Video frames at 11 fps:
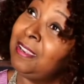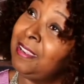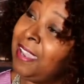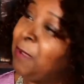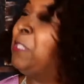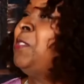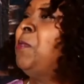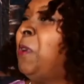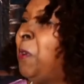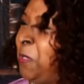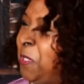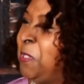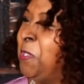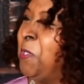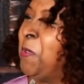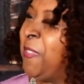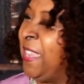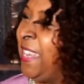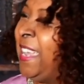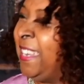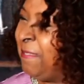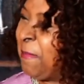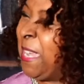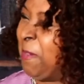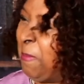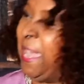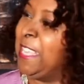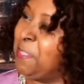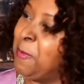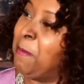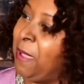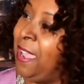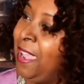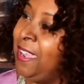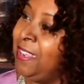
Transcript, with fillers: I was too old to do or that had kind of passed me by. Uh -huh.